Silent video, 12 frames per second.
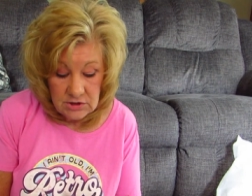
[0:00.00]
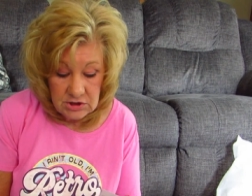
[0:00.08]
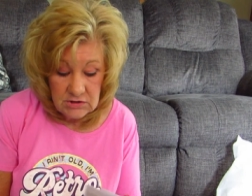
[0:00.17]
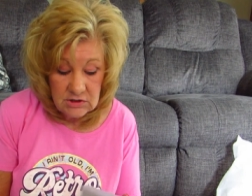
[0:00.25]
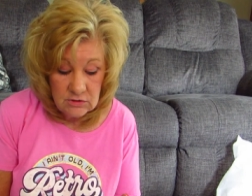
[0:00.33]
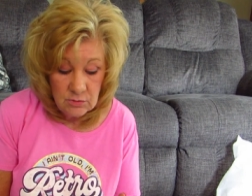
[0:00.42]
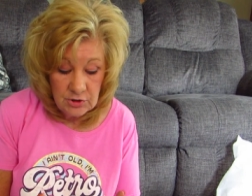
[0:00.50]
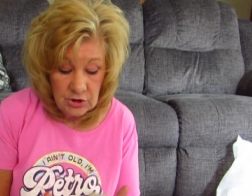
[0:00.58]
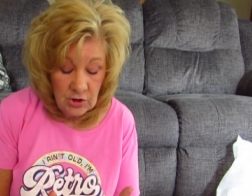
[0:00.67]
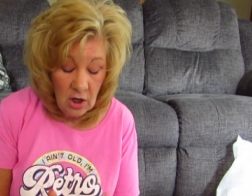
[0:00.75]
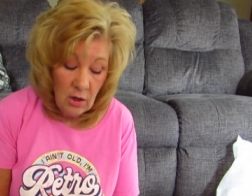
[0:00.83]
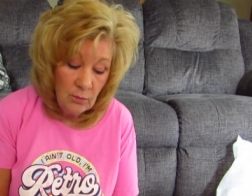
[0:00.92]
She says when you're
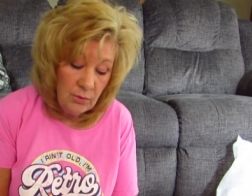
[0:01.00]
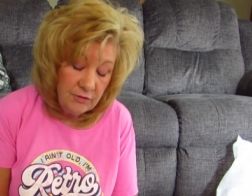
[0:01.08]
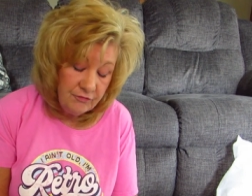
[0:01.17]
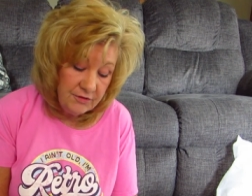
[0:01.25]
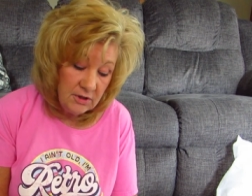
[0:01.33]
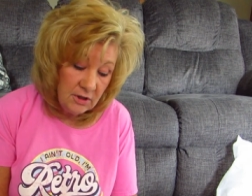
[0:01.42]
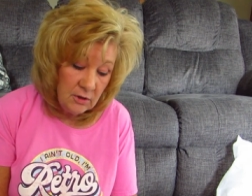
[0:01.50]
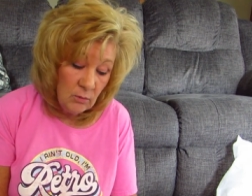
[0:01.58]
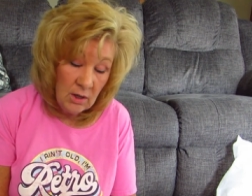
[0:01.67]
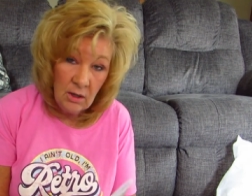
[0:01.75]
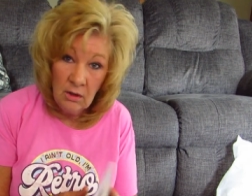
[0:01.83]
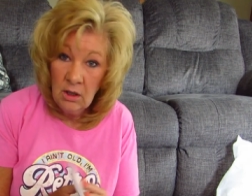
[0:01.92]
not feeling
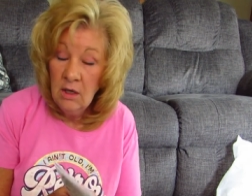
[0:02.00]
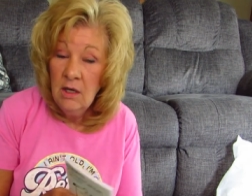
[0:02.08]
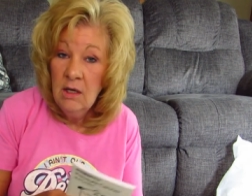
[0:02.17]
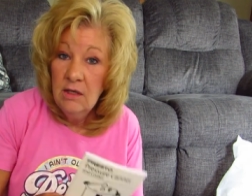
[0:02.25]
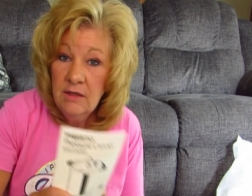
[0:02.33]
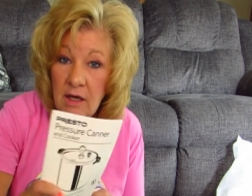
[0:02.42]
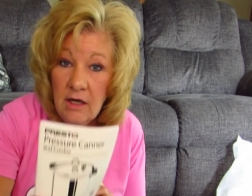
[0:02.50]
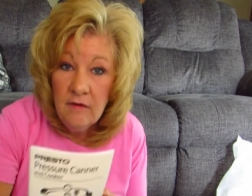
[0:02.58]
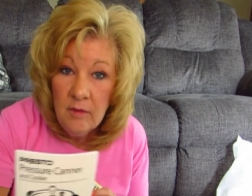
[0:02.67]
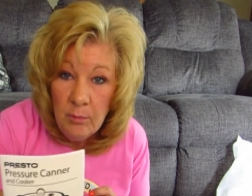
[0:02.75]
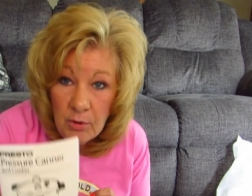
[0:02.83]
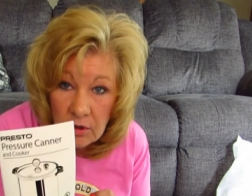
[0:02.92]
well, take
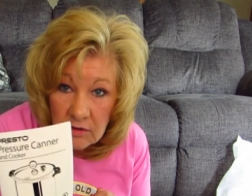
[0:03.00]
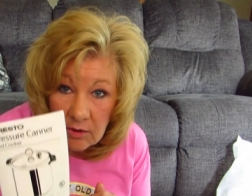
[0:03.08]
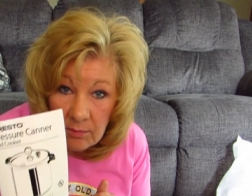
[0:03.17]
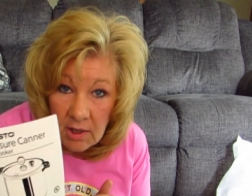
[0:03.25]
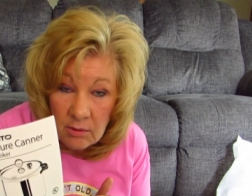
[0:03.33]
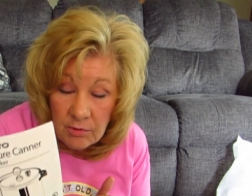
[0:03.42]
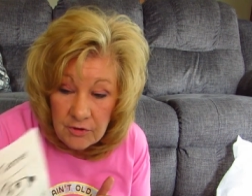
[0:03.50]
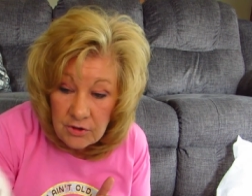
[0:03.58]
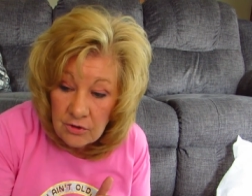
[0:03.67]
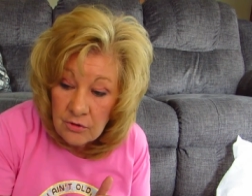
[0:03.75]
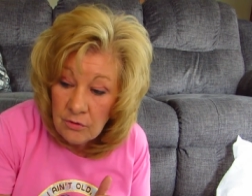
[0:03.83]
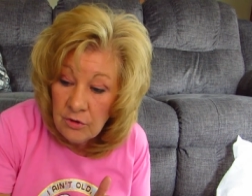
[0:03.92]
the book to bed with
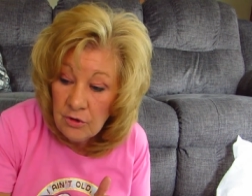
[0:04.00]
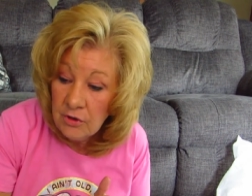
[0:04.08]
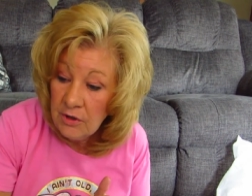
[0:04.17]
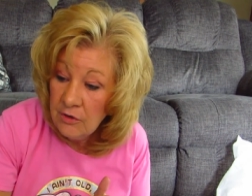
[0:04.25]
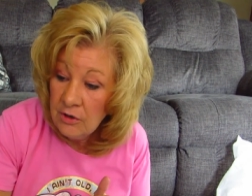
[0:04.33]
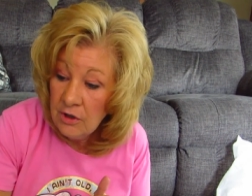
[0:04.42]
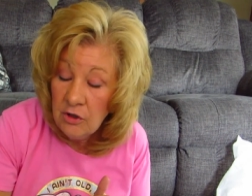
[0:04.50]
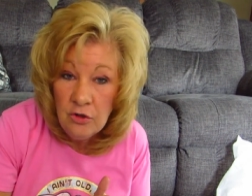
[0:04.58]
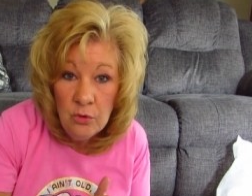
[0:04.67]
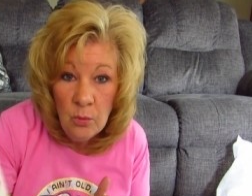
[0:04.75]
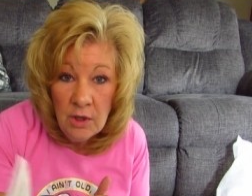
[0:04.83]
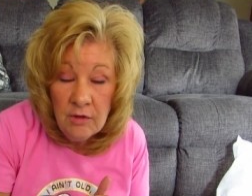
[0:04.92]
you. You're either going to
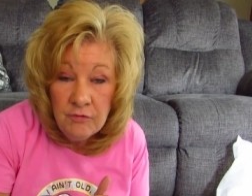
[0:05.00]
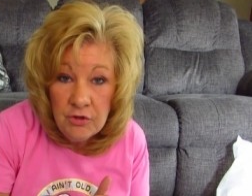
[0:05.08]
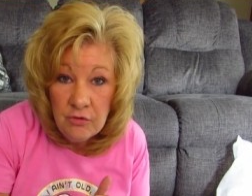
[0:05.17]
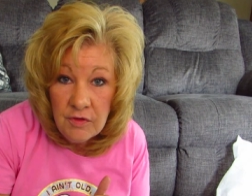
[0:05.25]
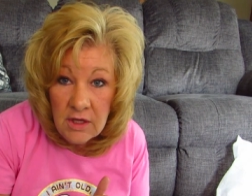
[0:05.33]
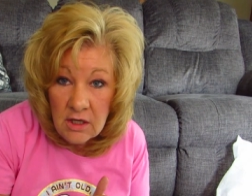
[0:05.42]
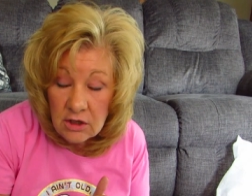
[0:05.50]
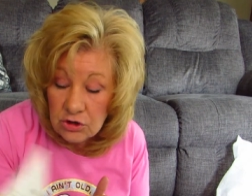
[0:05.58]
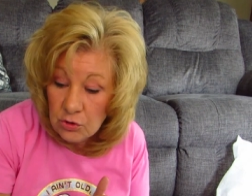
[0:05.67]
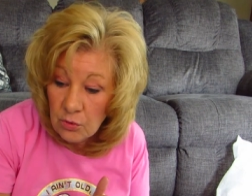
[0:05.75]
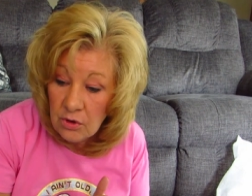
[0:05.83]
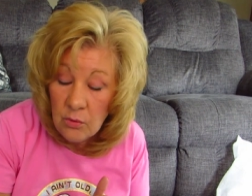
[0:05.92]
do one of two things.
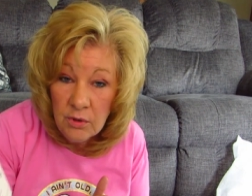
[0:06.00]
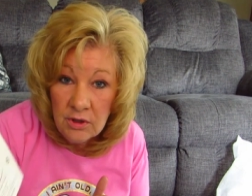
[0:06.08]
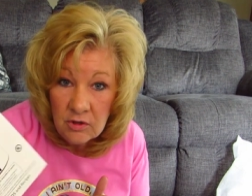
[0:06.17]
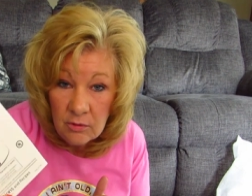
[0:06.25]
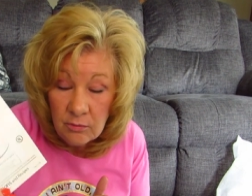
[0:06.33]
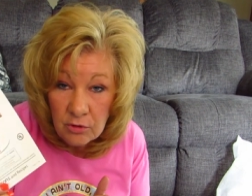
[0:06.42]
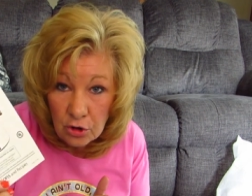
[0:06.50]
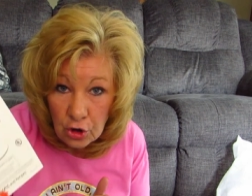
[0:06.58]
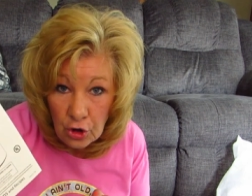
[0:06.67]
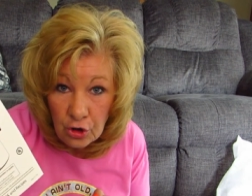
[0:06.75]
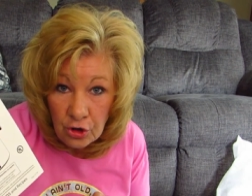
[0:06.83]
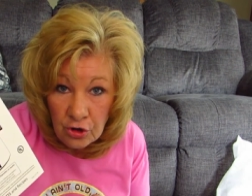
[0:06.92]
You're going to
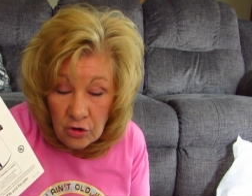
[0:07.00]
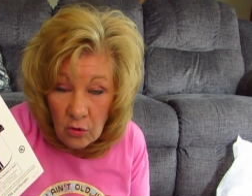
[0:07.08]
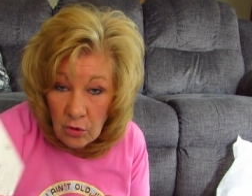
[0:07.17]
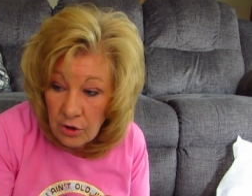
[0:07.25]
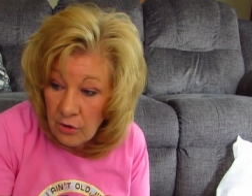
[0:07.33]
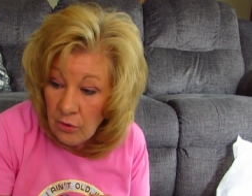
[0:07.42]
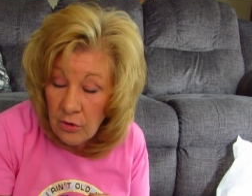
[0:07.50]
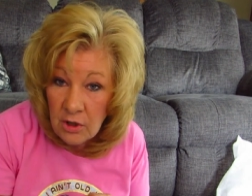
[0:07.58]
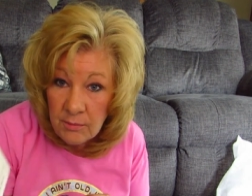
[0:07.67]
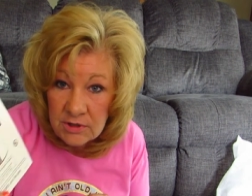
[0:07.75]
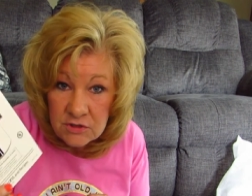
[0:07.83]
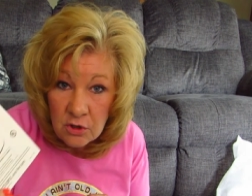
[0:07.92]
learn, or you're going to
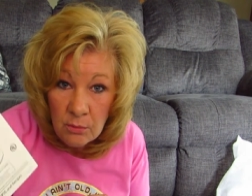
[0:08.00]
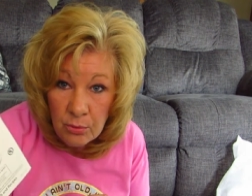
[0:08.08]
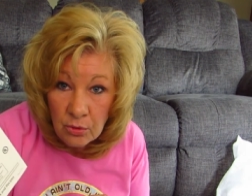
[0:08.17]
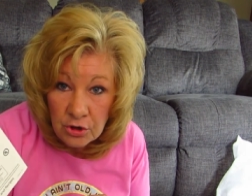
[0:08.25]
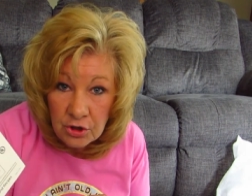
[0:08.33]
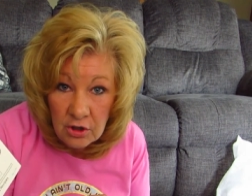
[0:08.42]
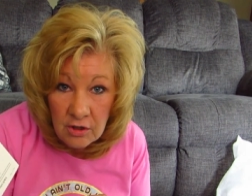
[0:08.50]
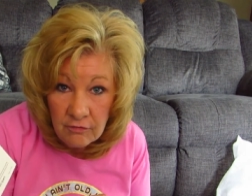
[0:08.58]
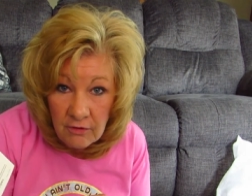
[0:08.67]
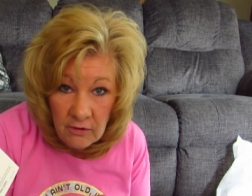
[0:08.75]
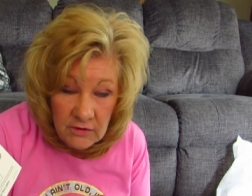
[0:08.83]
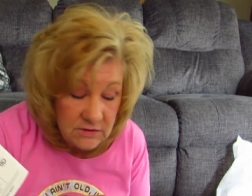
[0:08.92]
be so bored you're going to
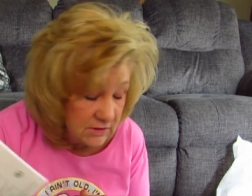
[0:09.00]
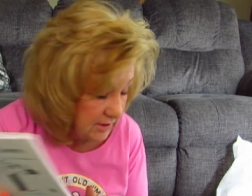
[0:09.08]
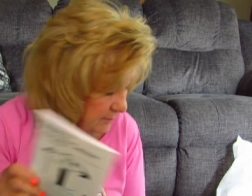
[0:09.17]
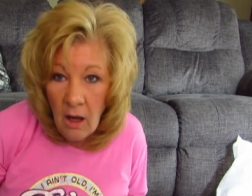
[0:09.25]
fall asleep.